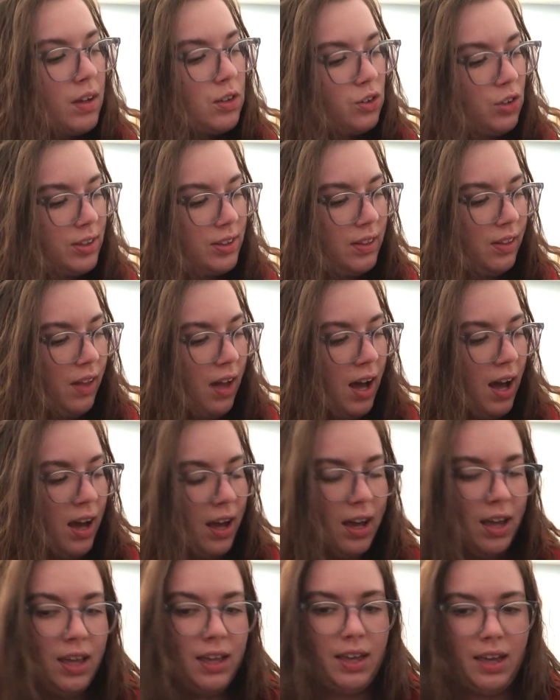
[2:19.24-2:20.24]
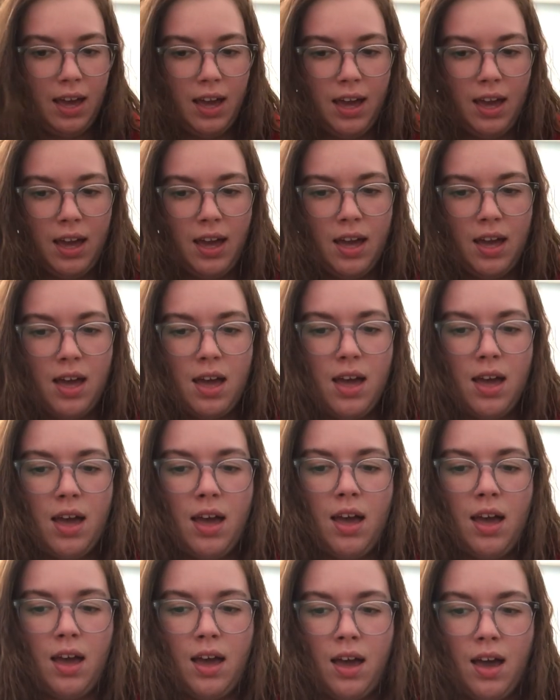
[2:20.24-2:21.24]
just like
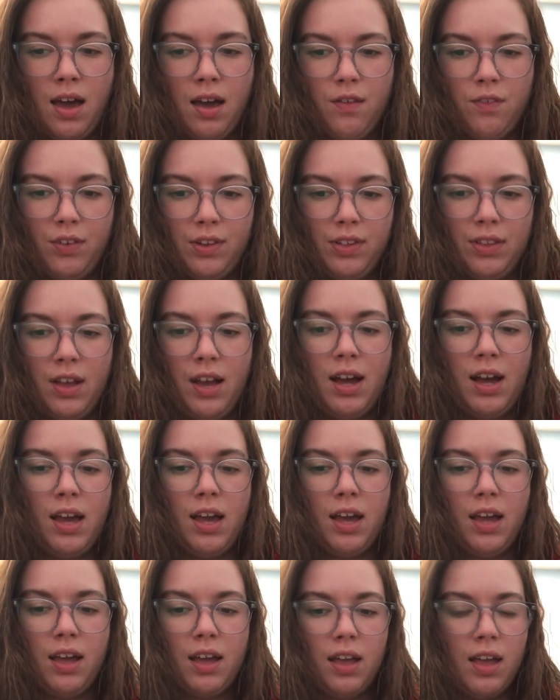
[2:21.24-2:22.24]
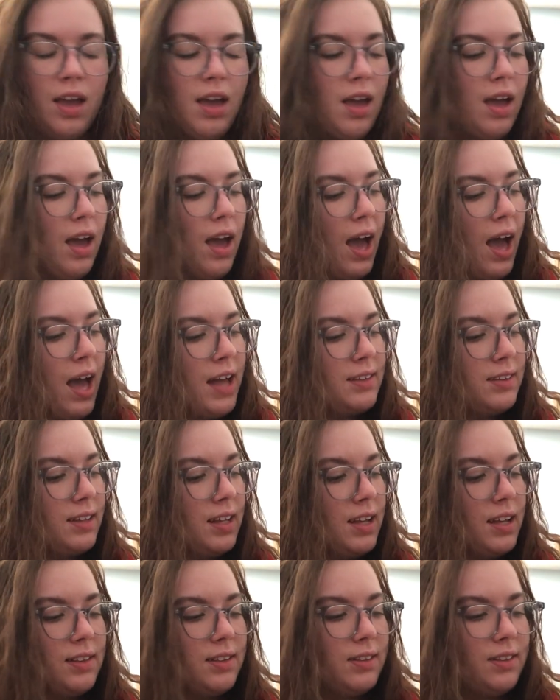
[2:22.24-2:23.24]
every night has
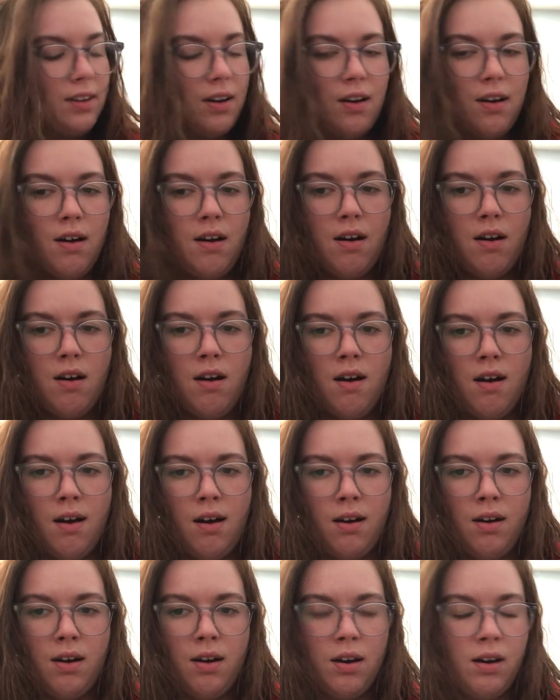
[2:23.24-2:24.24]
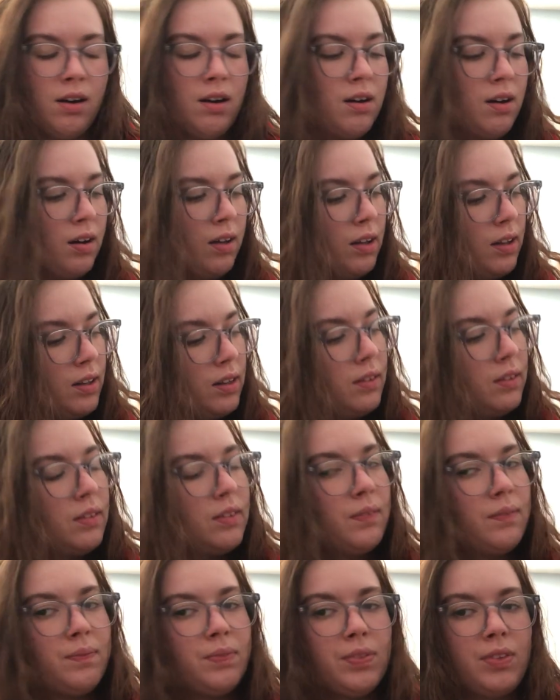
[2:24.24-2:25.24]
its dawn,
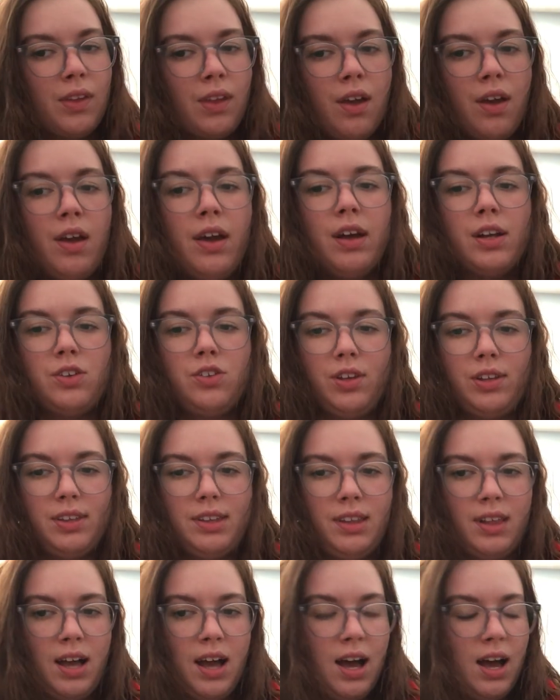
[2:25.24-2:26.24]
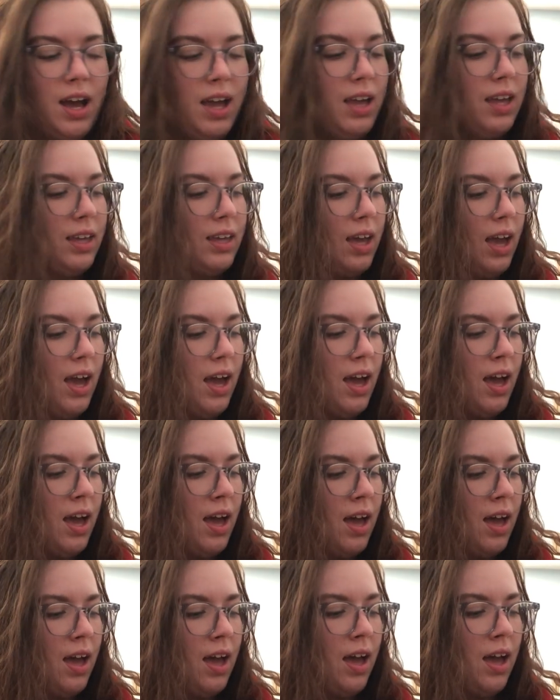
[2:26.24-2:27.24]
just like
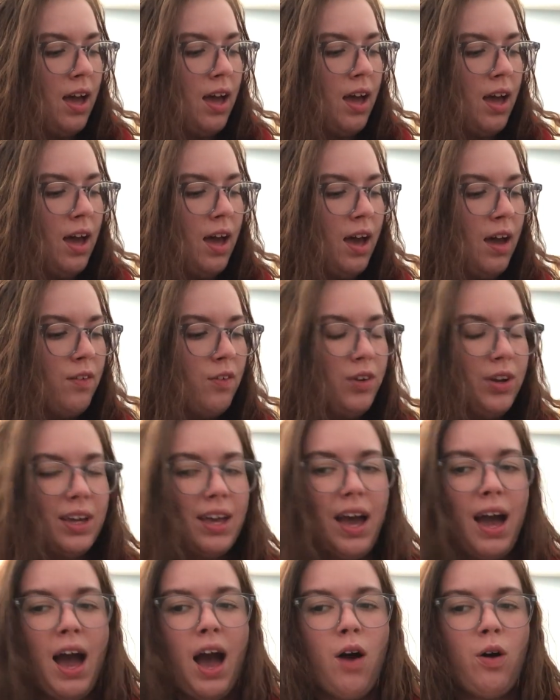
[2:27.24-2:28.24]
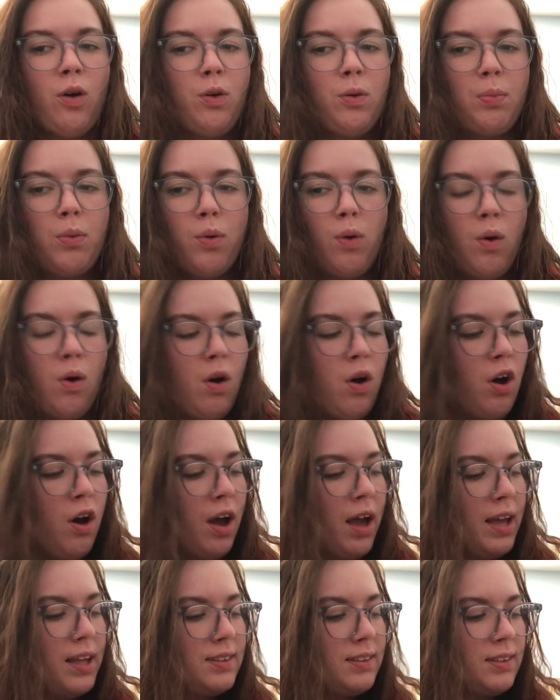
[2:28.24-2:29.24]
every
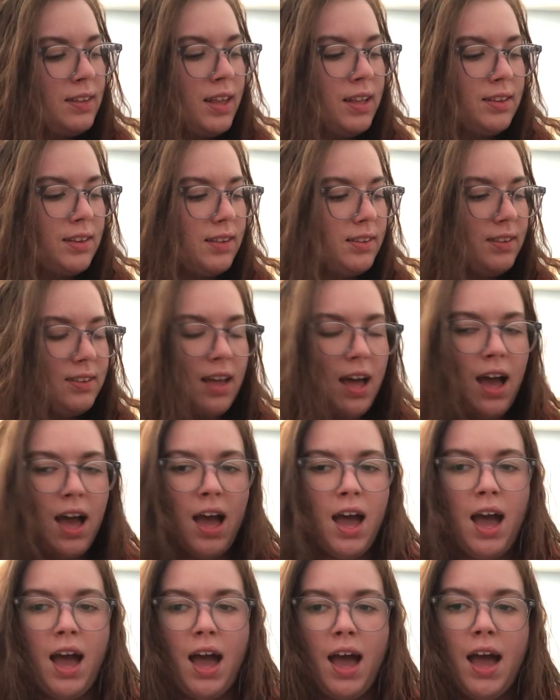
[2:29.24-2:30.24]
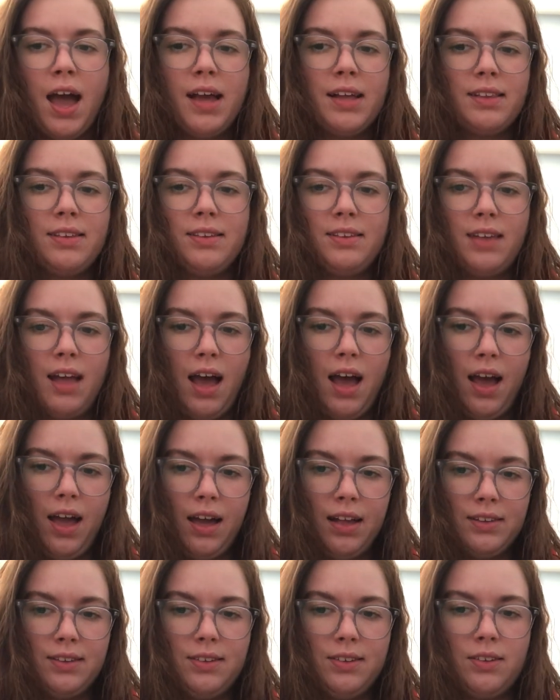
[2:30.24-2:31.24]
cowboy sings a sad,
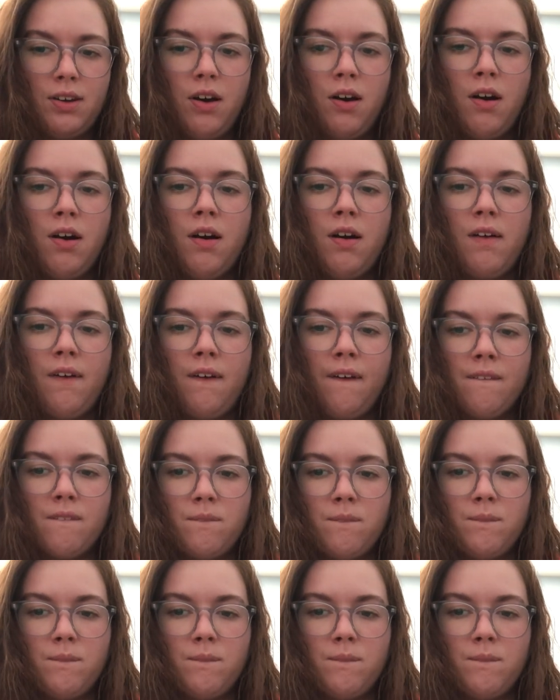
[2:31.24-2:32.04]
sad song.